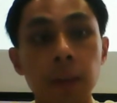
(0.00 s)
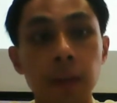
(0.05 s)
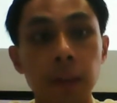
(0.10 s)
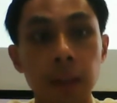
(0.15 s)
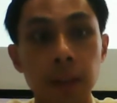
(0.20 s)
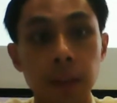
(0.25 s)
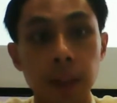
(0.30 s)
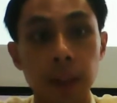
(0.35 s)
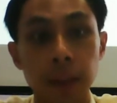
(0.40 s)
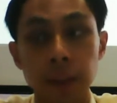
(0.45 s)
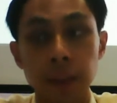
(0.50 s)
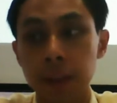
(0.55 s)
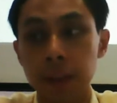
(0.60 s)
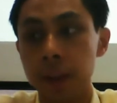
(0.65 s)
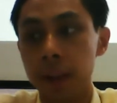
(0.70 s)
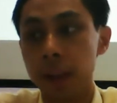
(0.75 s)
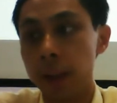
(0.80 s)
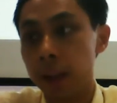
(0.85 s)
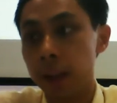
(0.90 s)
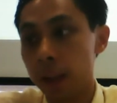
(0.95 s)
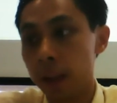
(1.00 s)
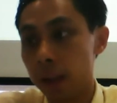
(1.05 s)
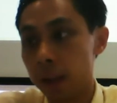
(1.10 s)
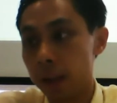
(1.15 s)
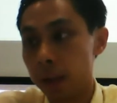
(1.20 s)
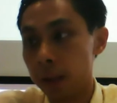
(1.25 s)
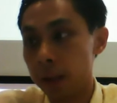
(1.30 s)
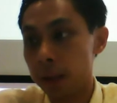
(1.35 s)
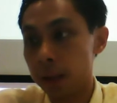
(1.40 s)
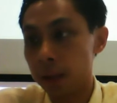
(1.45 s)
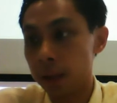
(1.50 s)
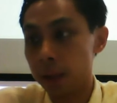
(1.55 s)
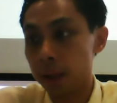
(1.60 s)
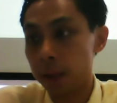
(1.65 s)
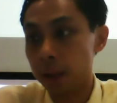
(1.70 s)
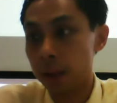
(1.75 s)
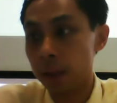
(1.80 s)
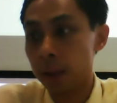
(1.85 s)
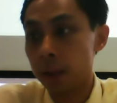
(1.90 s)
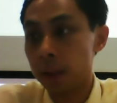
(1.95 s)
discussions, that is a
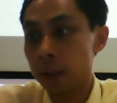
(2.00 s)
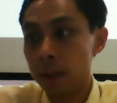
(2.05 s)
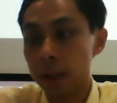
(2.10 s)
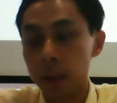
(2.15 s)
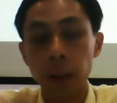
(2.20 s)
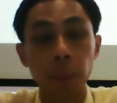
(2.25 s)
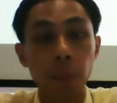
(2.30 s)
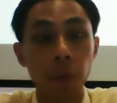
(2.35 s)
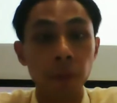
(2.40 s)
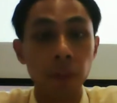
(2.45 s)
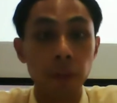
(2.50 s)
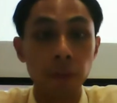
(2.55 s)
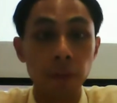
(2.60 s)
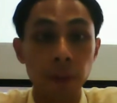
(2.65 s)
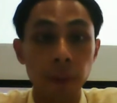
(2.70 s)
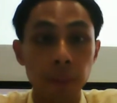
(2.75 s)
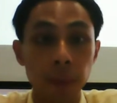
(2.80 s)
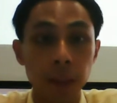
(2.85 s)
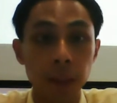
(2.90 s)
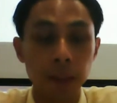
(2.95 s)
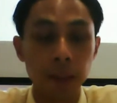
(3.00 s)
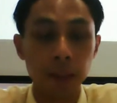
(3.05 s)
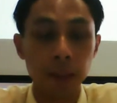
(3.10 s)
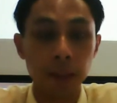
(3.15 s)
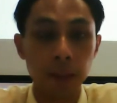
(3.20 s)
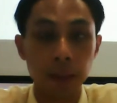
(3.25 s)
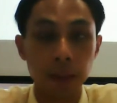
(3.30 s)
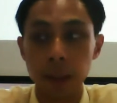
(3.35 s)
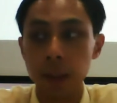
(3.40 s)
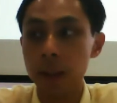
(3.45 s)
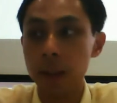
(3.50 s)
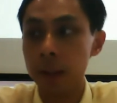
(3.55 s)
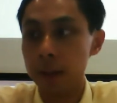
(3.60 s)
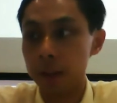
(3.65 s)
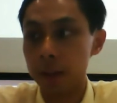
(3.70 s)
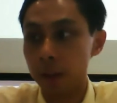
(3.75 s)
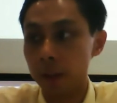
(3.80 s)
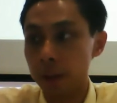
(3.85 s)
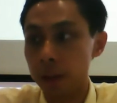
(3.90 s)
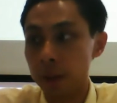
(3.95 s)
type of inflammation skin
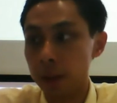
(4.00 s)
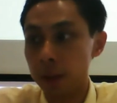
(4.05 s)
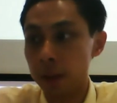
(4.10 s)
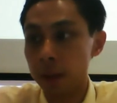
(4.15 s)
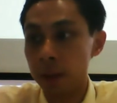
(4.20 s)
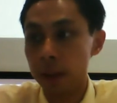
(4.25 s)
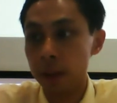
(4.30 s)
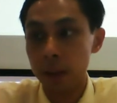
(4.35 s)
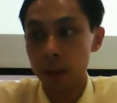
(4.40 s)
disorder